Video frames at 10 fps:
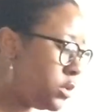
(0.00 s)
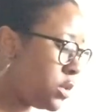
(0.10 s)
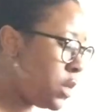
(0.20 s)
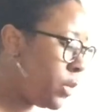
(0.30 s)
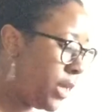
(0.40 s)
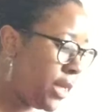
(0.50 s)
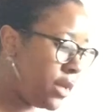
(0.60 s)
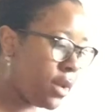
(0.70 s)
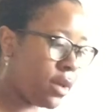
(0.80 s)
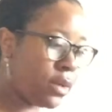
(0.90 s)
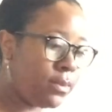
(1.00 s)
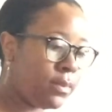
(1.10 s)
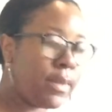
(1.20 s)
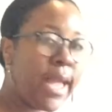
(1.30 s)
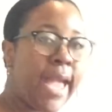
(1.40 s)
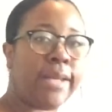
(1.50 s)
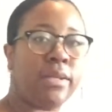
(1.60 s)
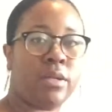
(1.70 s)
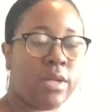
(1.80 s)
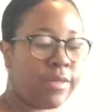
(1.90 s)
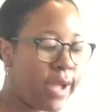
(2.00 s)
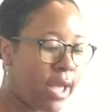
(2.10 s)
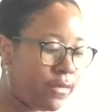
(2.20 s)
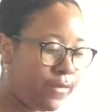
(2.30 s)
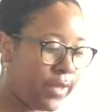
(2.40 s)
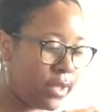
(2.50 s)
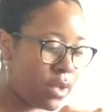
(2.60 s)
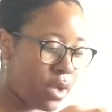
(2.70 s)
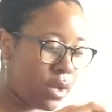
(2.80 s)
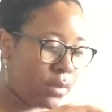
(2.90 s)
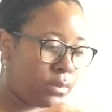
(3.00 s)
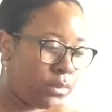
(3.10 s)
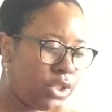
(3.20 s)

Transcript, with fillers: So I went and um, added another outfit um,